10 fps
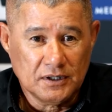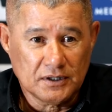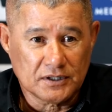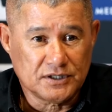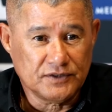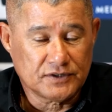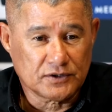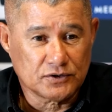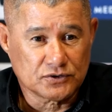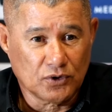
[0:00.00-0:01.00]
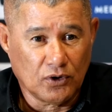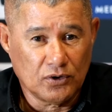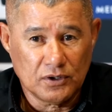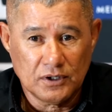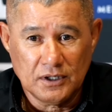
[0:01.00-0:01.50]
the Chiefs that you saw
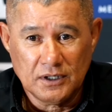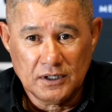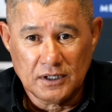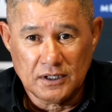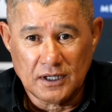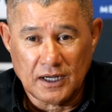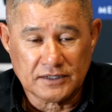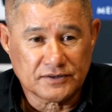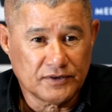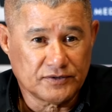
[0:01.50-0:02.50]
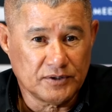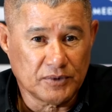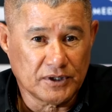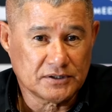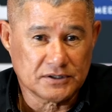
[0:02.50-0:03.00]
in the last 15
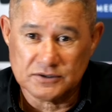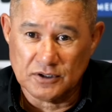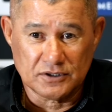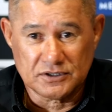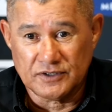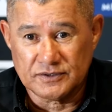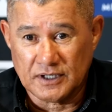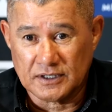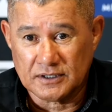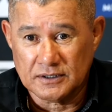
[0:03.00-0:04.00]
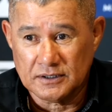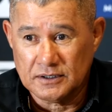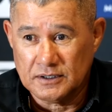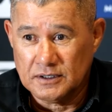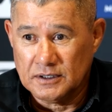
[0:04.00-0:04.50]
minutes is not the Chiefs that
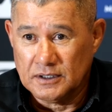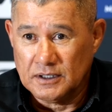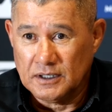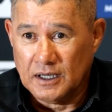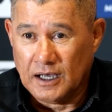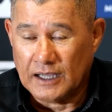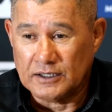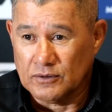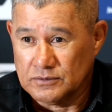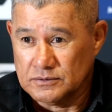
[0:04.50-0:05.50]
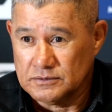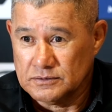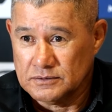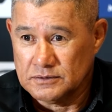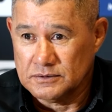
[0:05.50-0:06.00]
I know.
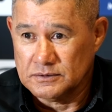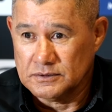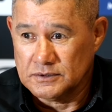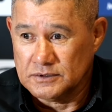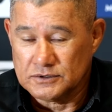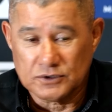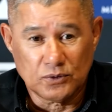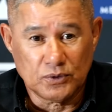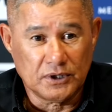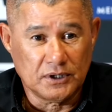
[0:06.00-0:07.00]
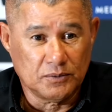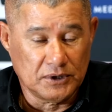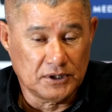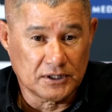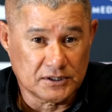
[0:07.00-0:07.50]
So
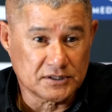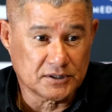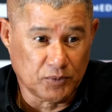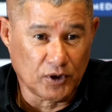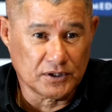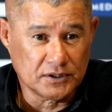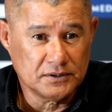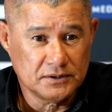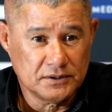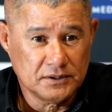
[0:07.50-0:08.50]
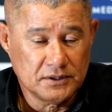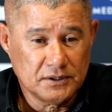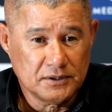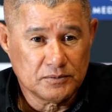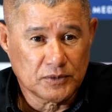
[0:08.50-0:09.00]
we disappointed,
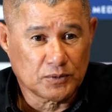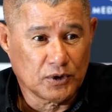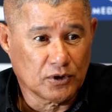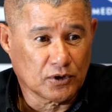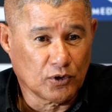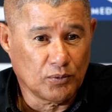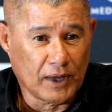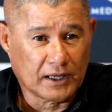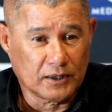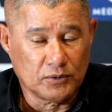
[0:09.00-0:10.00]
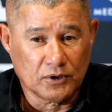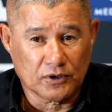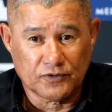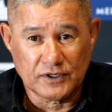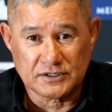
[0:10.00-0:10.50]
but we got to go back and we got
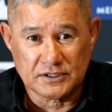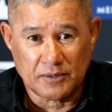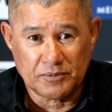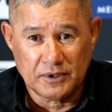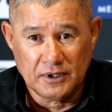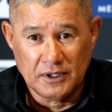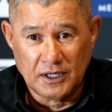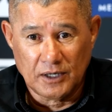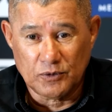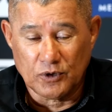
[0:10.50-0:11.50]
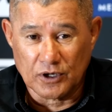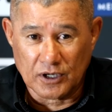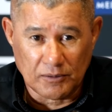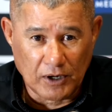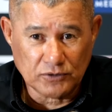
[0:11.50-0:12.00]
to fix it up. And we got to
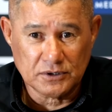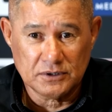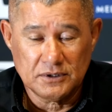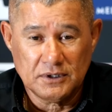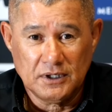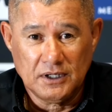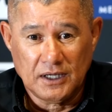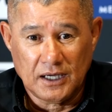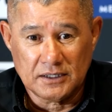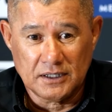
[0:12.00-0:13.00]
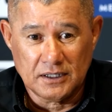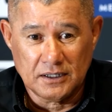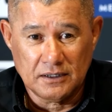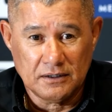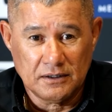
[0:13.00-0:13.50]
come out,
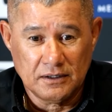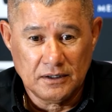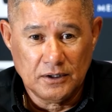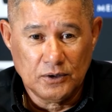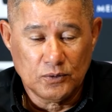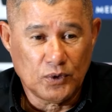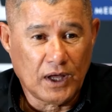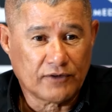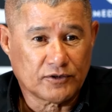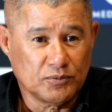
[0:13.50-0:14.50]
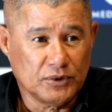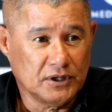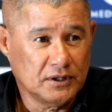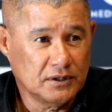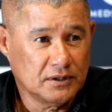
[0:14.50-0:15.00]
and we have to
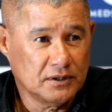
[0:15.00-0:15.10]
be